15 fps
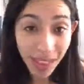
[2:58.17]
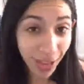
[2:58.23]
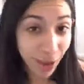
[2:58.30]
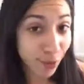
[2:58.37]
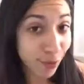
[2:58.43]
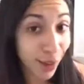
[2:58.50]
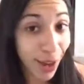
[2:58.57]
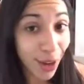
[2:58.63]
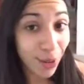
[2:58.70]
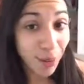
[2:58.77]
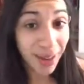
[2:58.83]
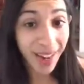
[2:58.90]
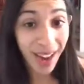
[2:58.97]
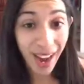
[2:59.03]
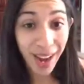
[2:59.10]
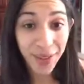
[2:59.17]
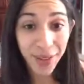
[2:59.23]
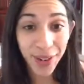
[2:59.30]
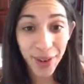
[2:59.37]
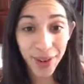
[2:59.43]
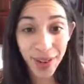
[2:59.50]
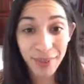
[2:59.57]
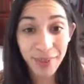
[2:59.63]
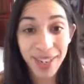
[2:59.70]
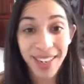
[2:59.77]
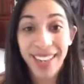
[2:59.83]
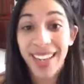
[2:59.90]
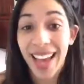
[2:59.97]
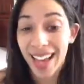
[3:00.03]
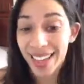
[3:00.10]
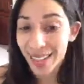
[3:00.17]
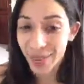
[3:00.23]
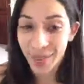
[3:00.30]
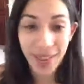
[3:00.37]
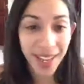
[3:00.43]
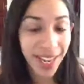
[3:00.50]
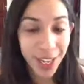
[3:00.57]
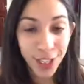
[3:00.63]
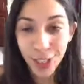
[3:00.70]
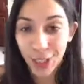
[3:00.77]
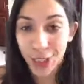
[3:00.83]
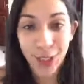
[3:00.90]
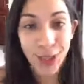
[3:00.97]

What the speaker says: environment I've grown up in. Yes, a vacation is